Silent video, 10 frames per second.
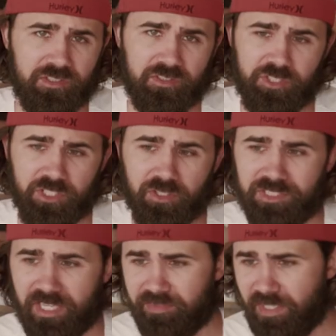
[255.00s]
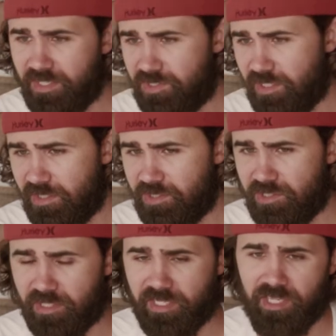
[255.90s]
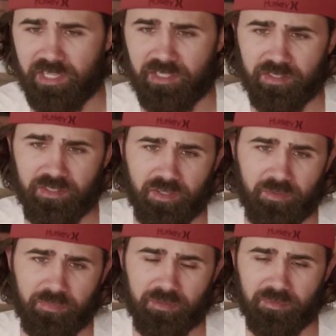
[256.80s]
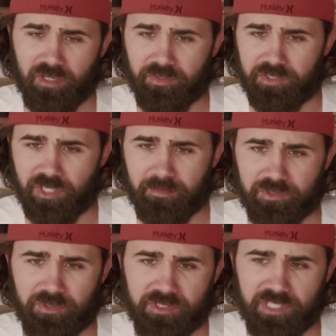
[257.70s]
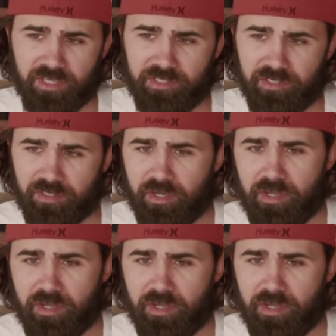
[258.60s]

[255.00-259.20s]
she goes to Afghanistan, she's like, hey, you know, blah blah, there's opportunities out here.